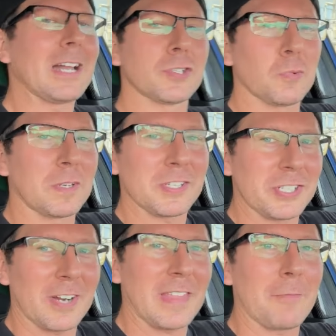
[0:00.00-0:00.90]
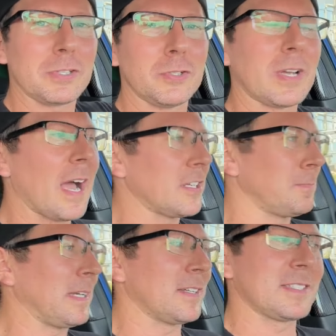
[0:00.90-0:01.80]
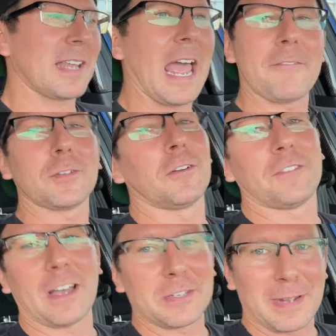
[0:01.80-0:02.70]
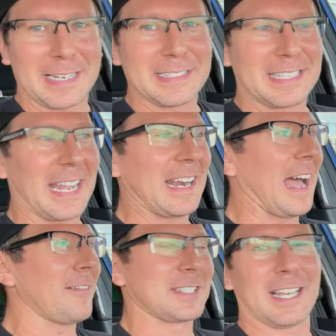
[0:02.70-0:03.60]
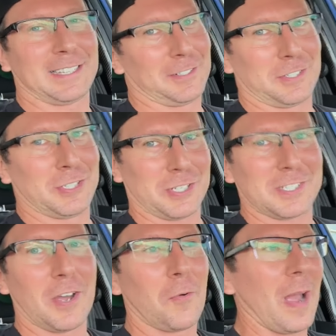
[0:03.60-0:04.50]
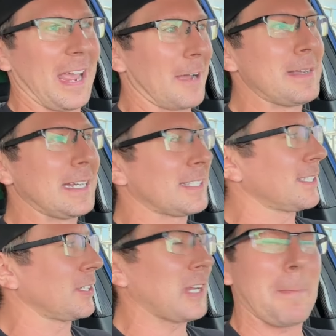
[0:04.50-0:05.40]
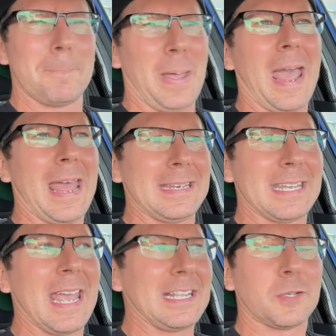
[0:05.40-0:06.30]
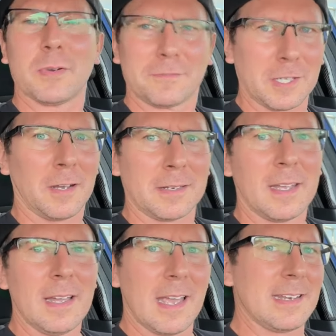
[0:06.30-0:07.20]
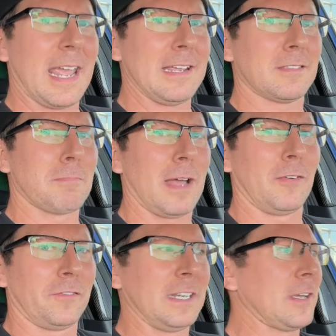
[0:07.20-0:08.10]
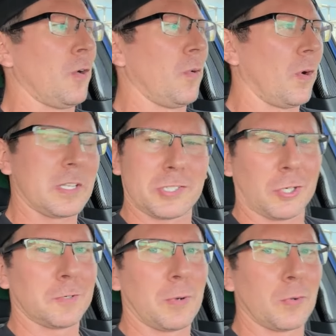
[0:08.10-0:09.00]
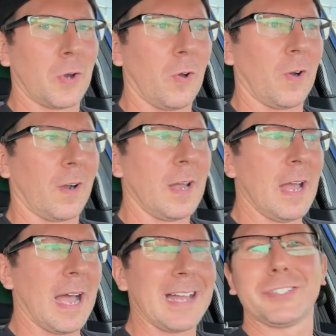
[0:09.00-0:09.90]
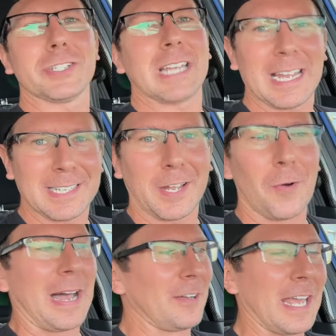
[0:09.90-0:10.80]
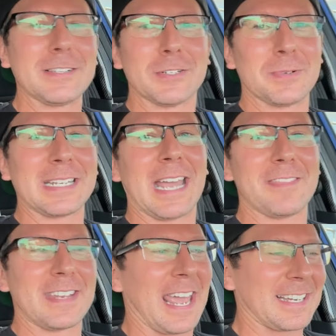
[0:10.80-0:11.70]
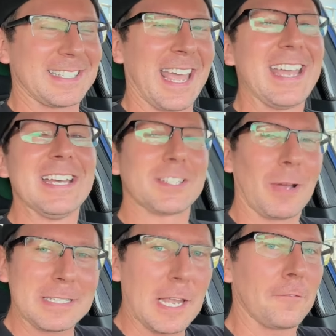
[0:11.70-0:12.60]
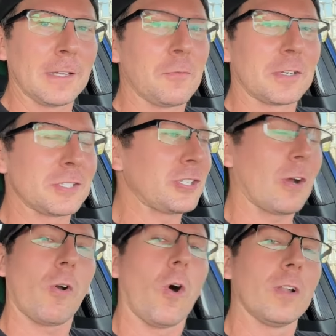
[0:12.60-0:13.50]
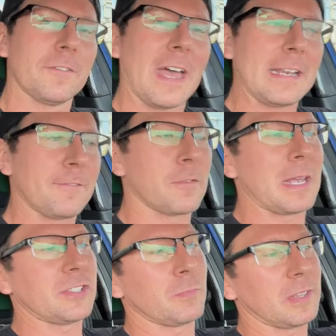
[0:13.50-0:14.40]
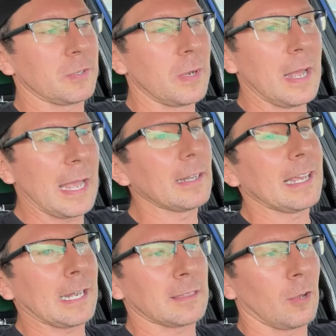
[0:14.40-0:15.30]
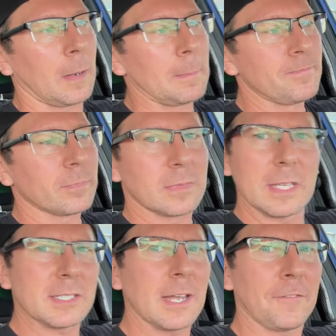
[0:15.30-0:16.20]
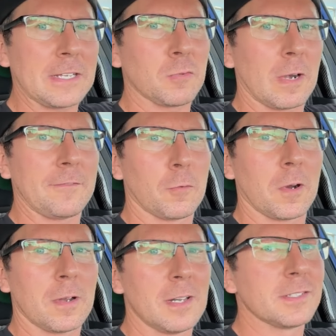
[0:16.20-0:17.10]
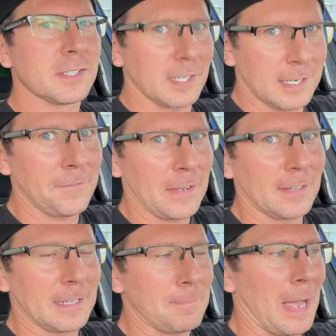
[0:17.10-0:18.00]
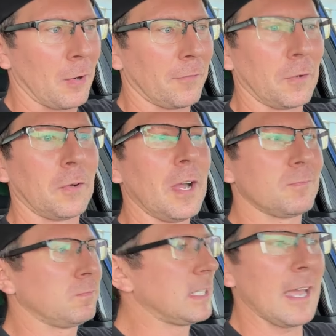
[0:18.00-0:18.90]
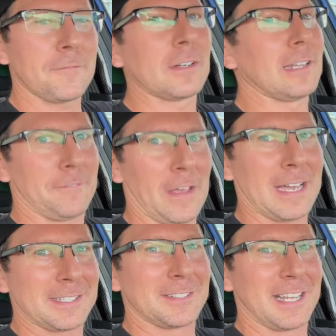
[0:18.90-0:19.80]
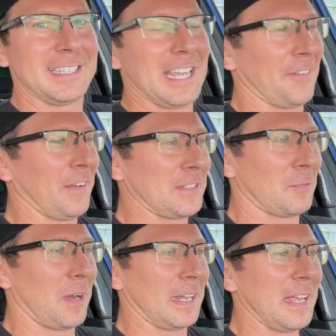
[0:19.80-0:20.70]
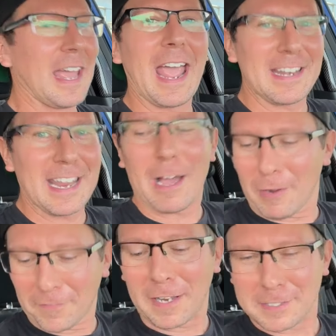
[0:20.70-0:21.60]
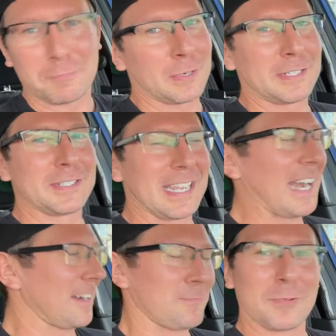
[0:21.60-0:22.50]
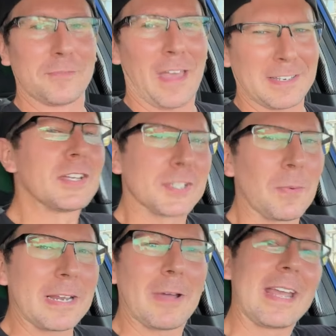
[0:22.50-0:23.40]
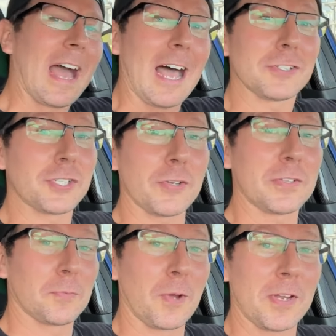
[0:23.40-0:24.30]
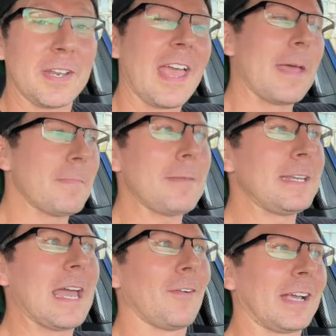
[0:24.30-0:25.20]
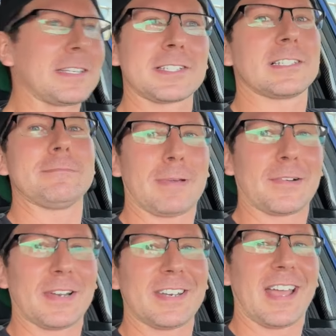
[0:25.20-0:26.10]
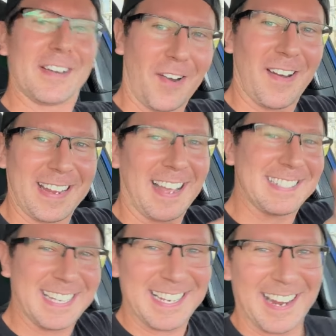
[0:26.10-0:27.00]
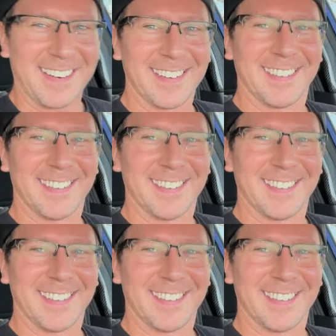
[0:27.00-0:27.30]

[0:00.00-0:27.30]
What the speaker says: I just wanted to share that with you guys because after evaluating the data, I was like, there's just no way. I mean, it's such a bad day to have done an 8th mile video on a turbo car. I just had to go out and do it again the next day. So I definitely wanted to share all of that information with you. And like I thought, this FA24, significantly powerful, definitely faster than the FA20, and now I've got some pretty good data to prove that. So anyway, I'll show you the run, and maybe now I can sleep better at night. All right, guys, take care.